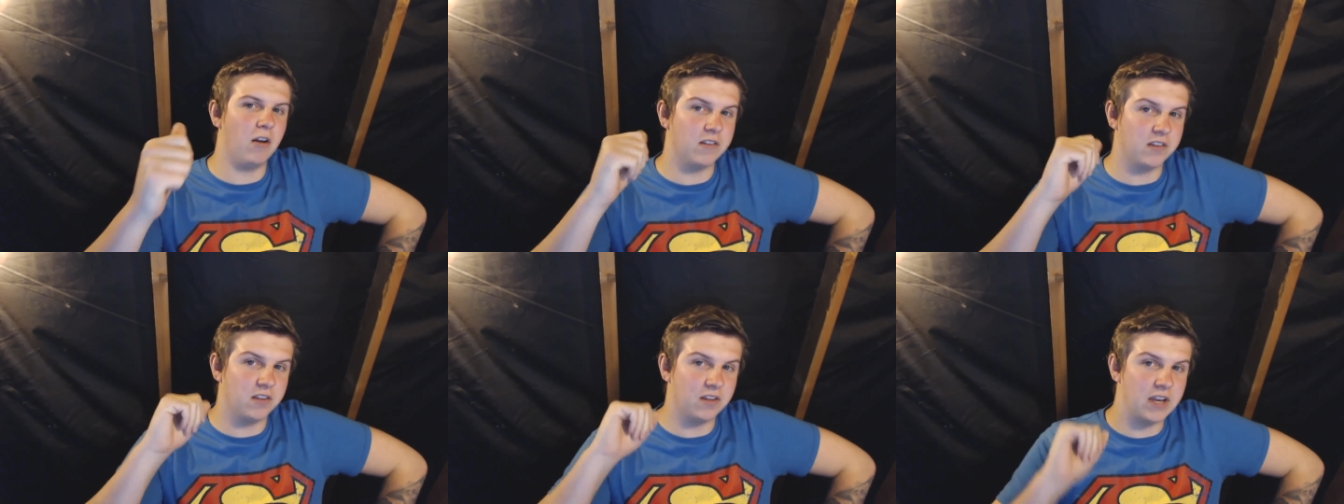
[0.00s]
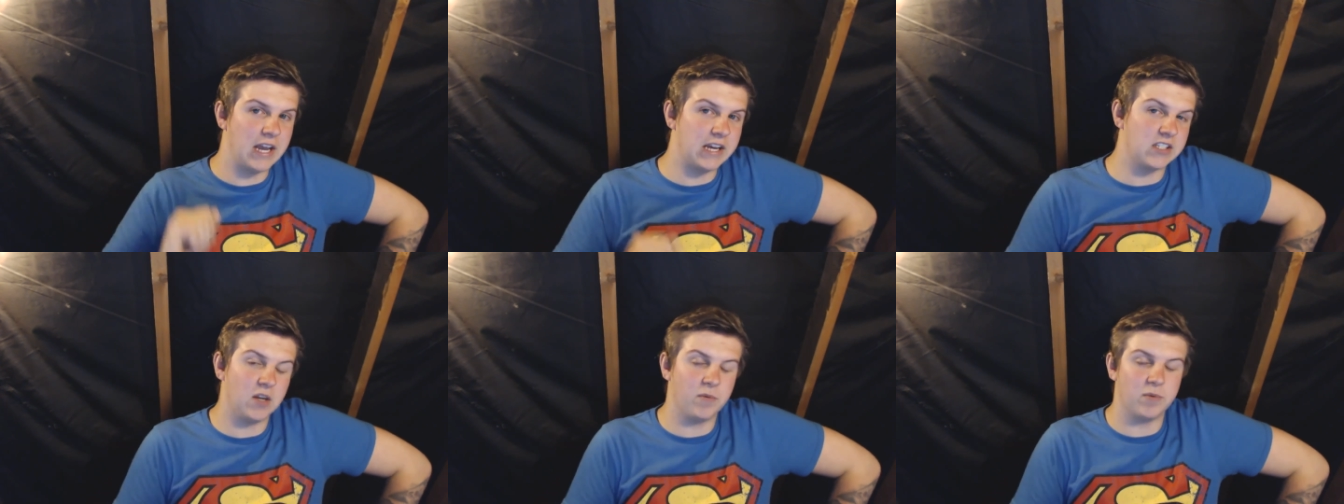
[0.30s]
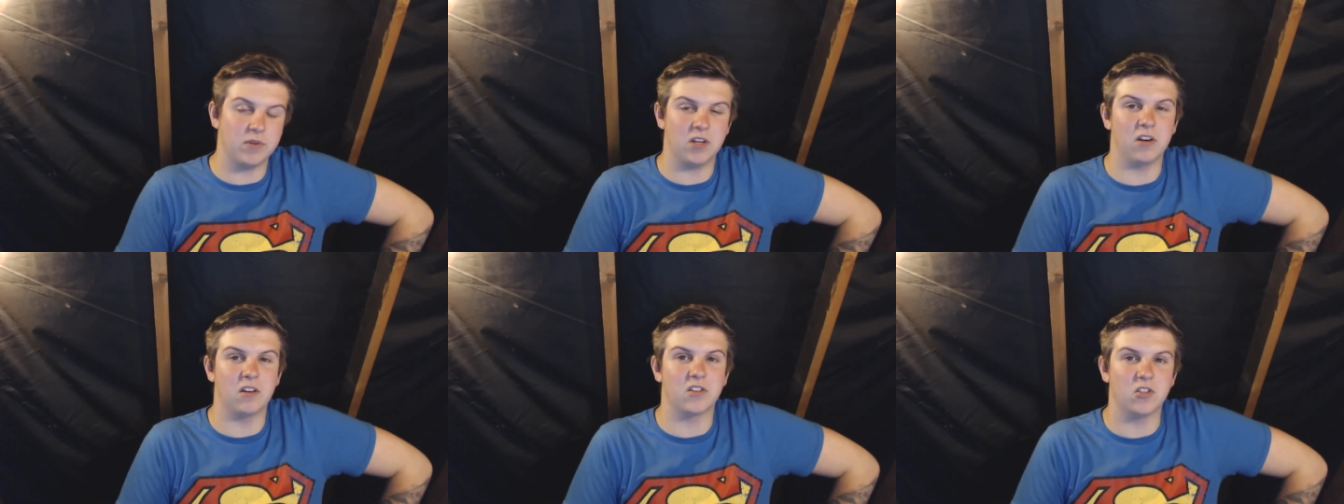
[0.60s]
On to the next
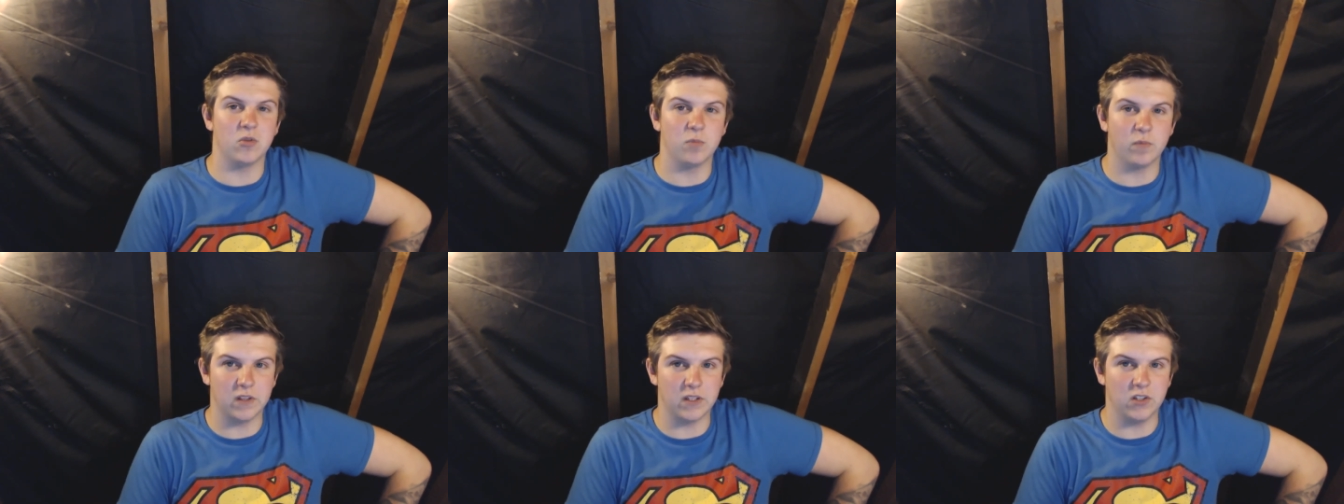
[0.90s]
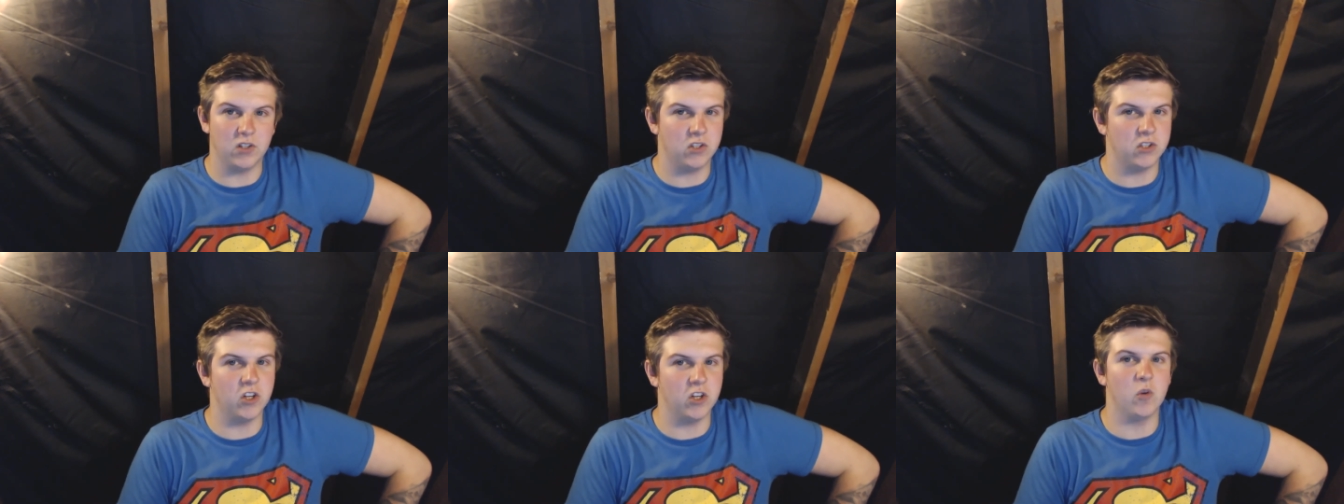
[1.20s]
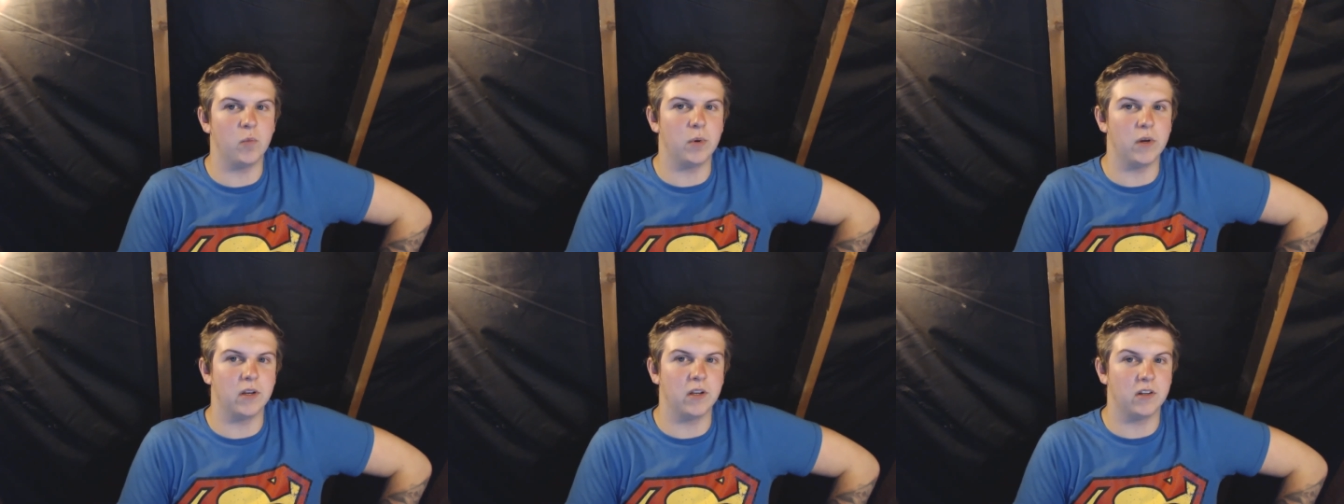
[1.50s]
episode of something
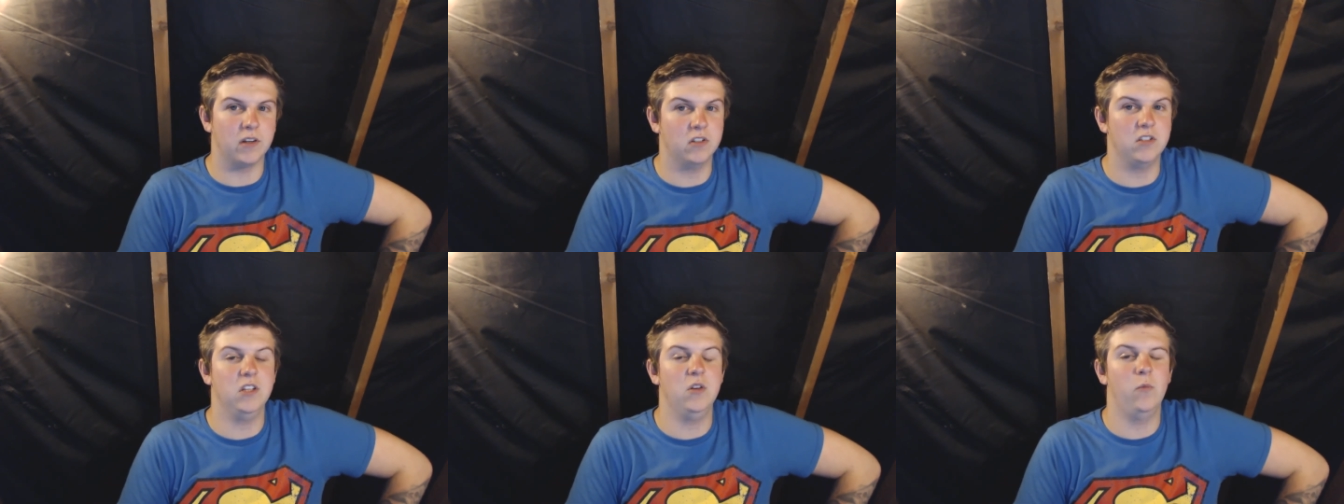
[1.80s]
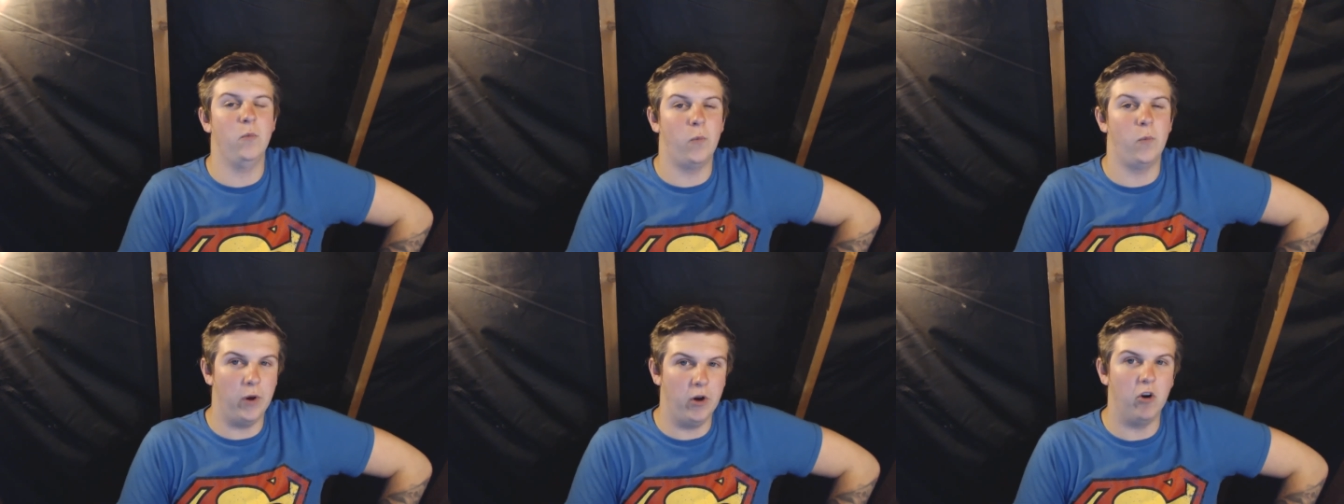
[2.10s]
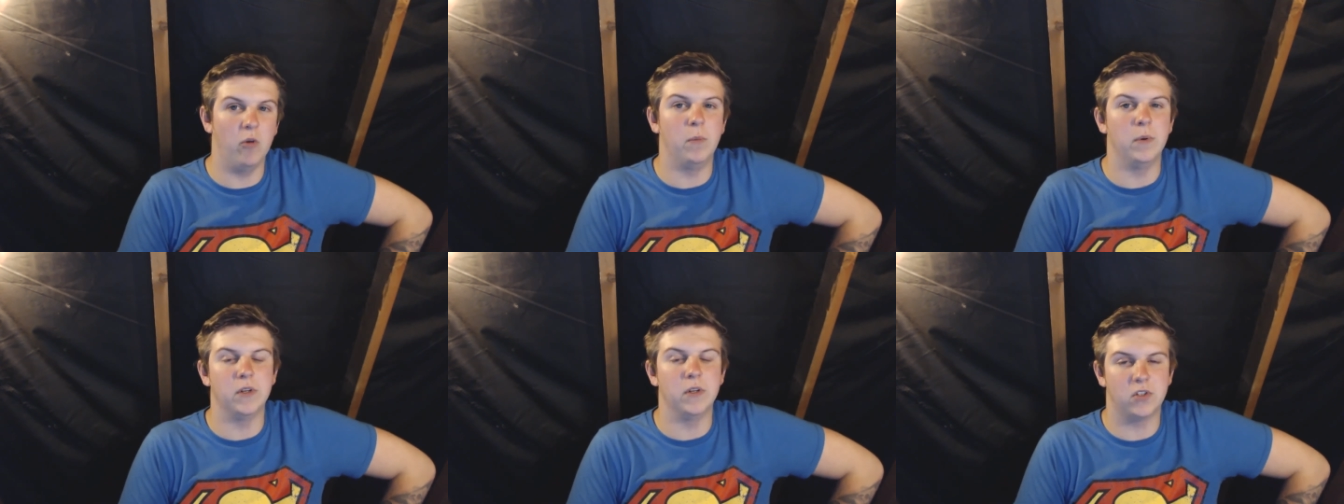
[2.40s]
stupid, because it
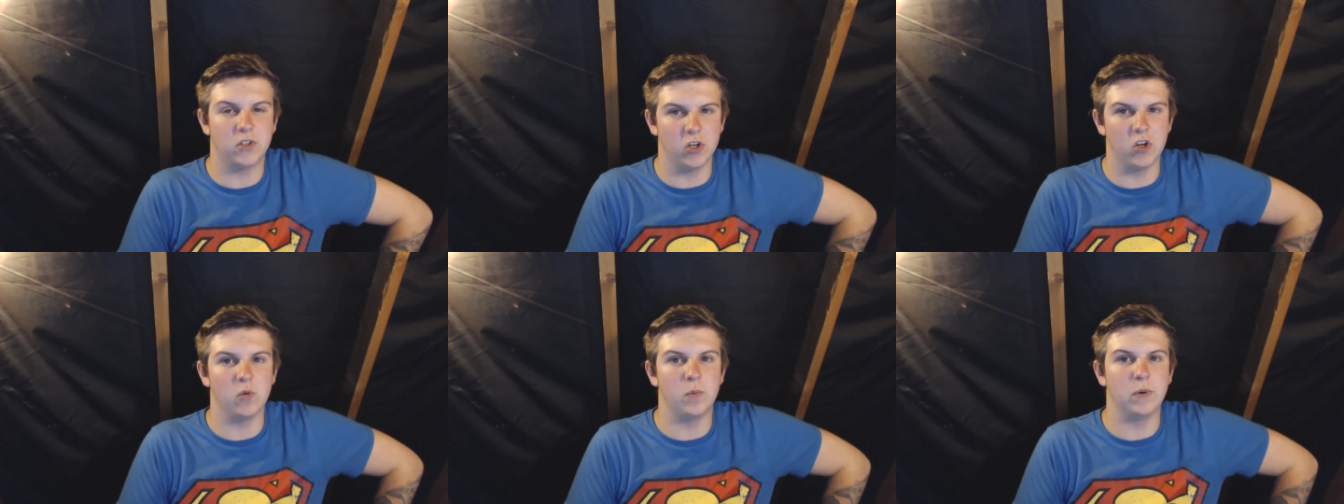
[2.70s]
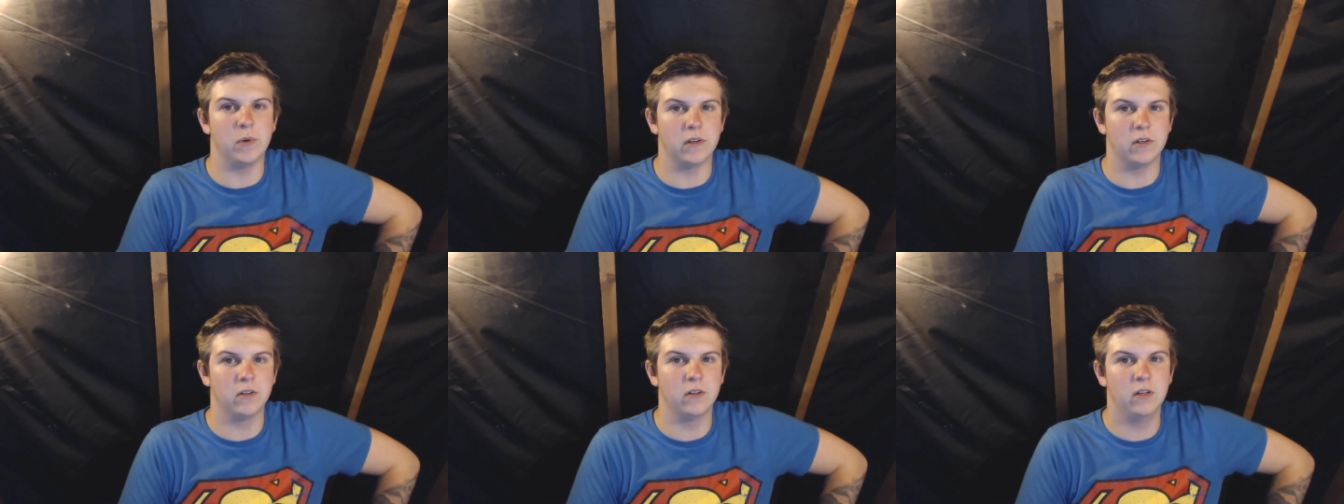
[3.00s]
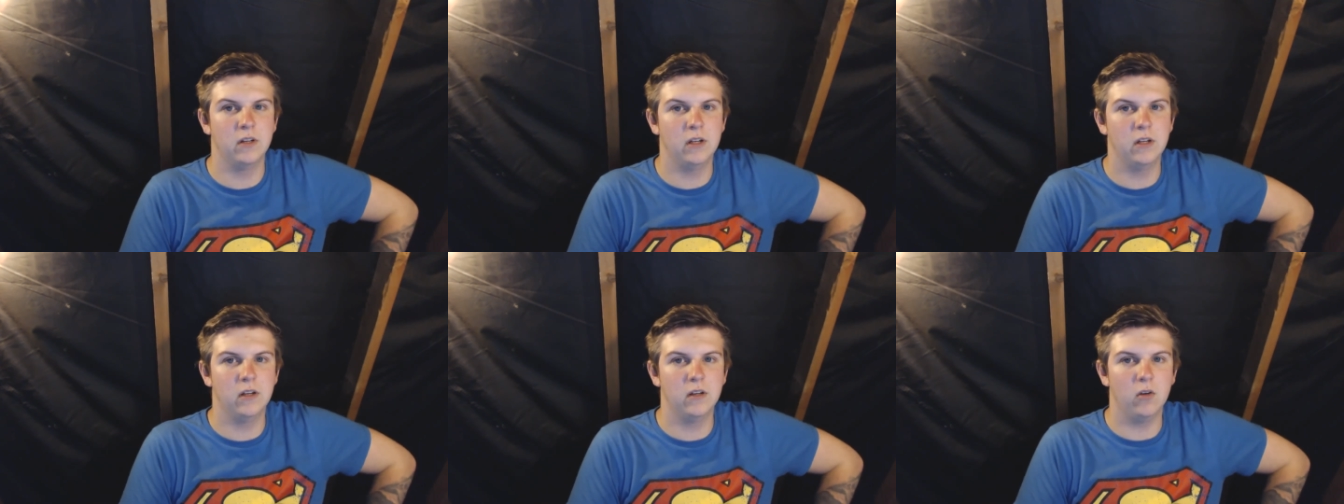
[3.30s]
will be stupid.
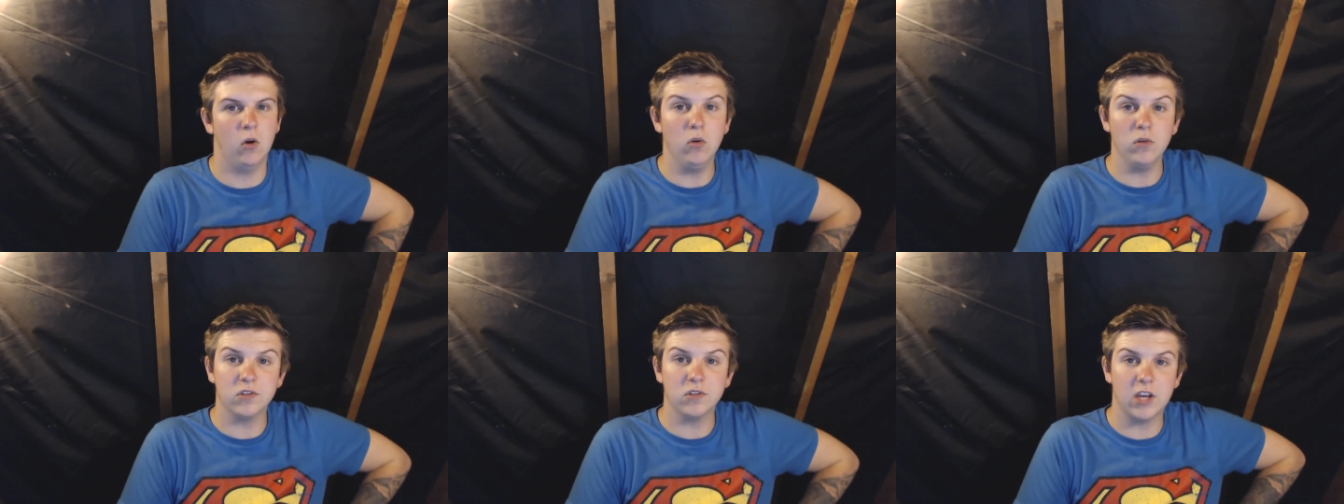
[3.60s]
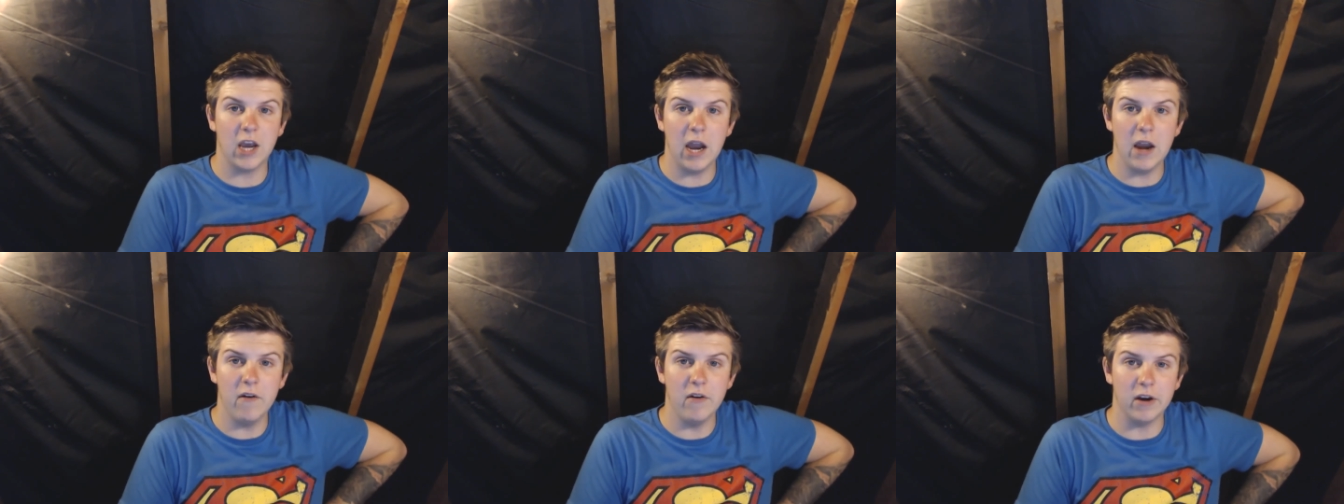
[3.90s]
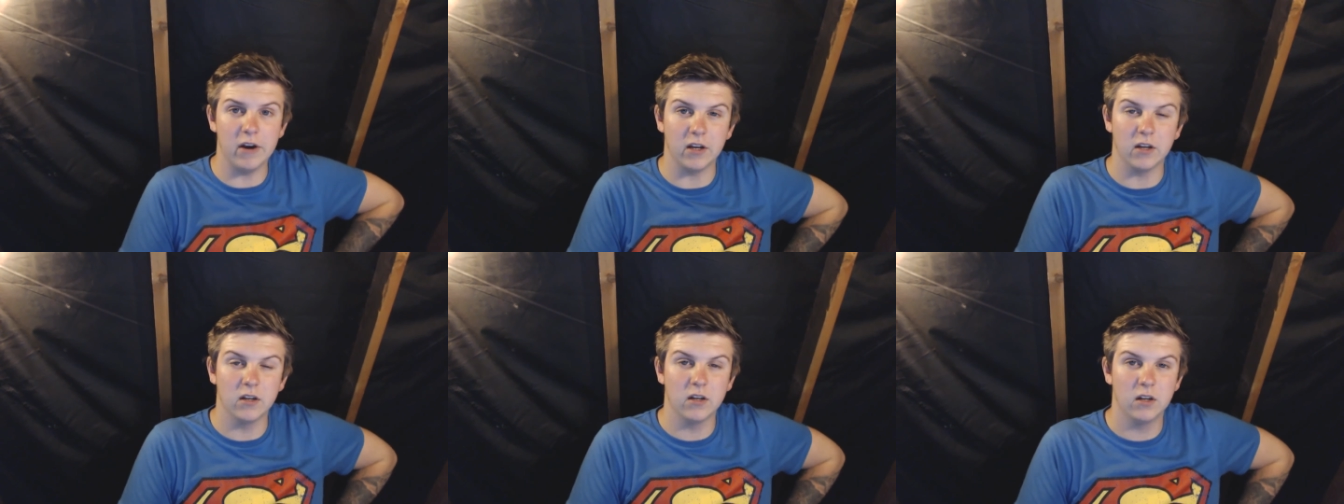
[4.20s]
Or
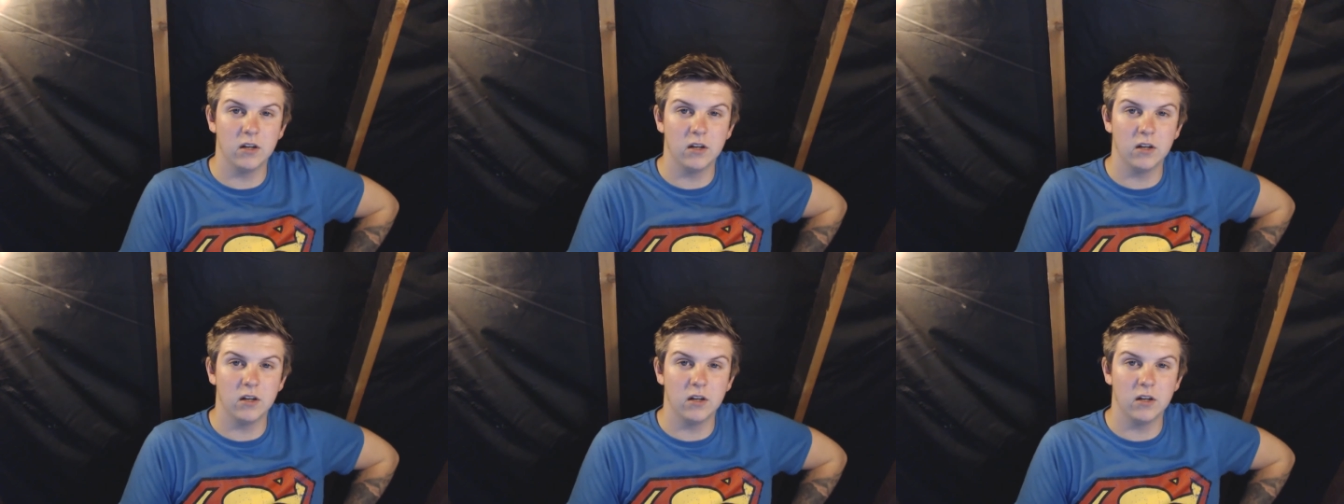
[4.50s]
scary.